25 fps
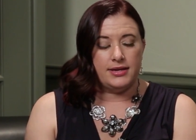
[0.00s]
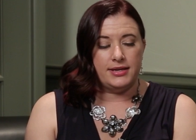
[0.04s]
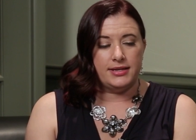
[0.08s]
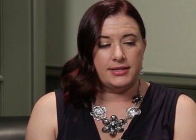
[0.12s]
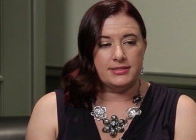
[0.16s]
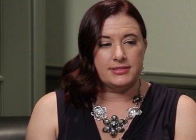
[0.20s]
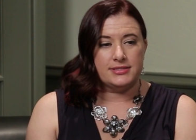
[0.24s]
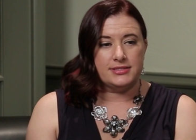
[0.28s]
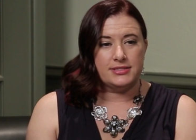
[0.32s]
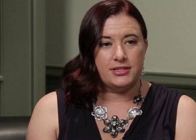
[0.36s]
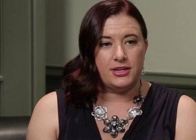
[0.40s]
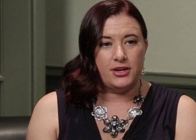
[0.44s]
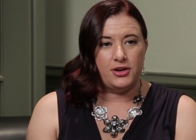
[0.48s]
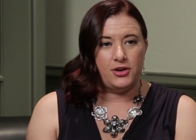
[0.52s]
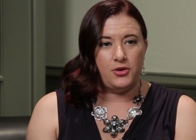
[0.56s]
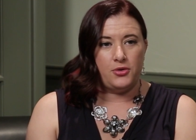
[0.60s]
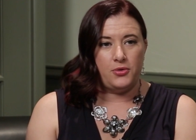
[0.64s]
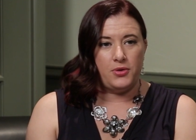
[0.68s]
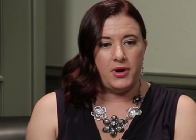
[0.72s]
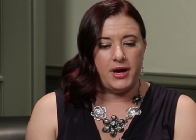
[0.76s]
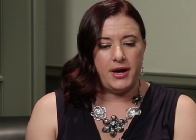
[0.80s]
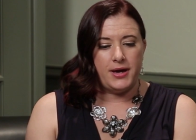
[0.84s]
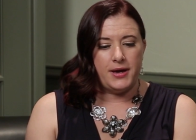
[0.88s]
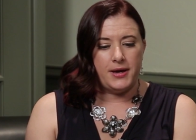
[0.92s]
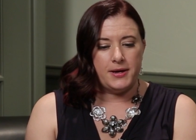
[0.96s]
And
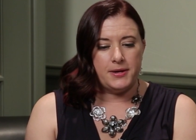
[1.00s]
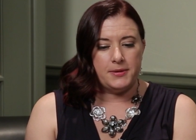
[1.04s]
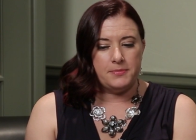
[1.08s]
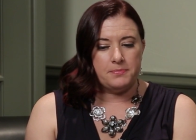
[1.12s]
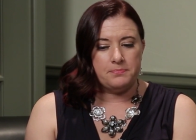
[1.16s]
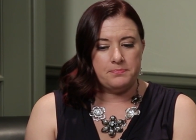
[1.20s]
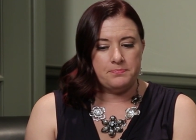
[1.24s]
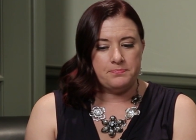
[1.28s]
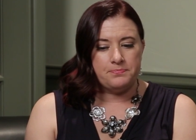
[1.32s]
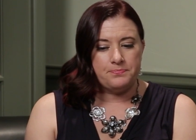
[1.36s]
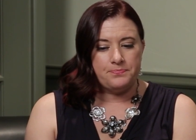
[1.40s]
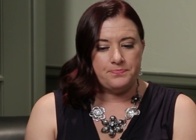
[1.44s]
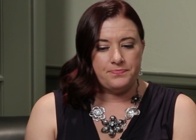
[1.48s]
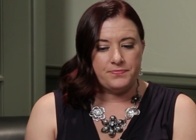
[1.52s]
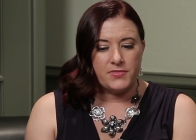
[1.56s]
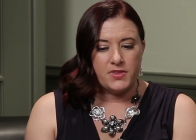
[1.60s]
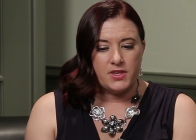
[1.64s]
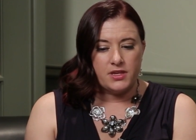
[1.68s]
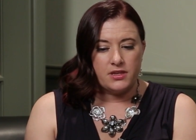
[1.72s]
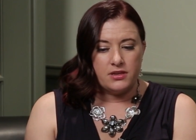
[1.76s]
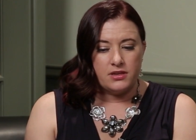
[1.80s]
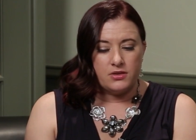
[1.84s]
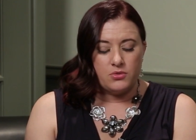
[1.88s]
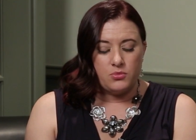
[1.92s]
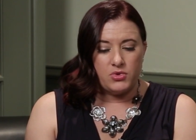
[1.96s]
so
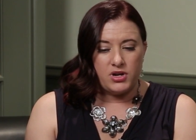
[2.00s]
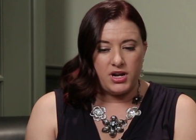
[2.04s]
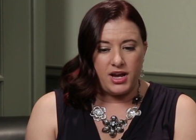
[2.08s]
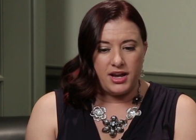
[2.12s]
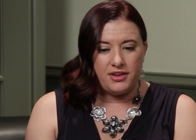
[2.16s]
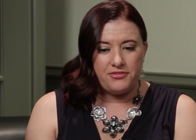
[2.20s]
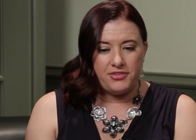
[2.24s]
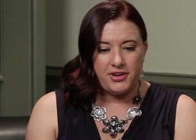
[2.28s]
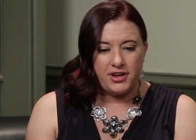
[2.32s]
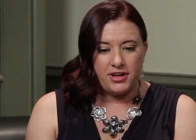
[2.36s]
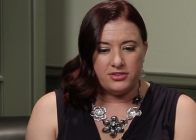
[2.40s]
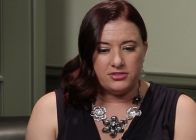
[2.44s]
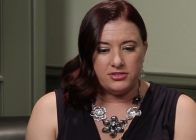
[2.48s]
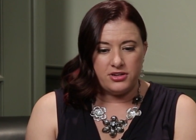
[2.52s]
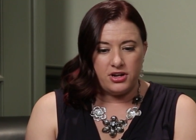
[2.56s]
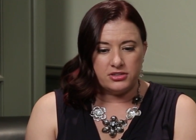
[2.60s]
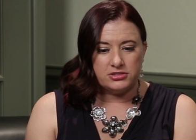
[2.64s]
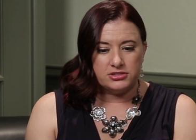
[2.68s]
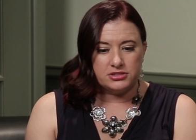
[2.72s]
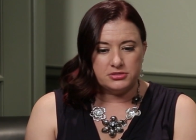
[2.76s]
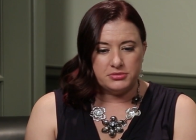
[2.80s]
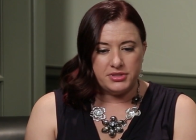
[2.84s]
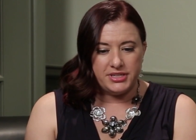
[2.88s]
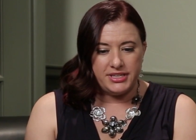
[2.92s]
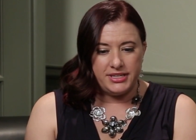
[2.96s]
when I found
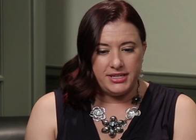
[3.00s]
Dr.